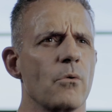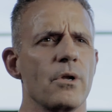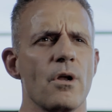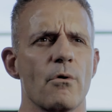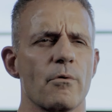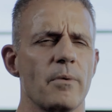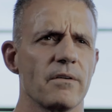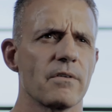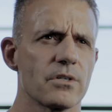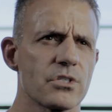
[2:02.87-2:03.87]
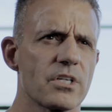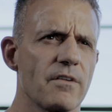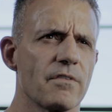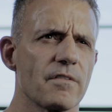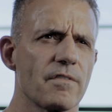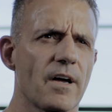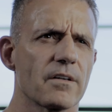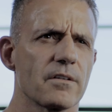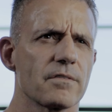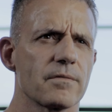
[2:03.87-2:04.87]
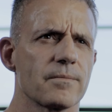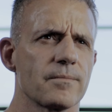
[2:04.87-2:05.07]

we know we're being very safe and effective.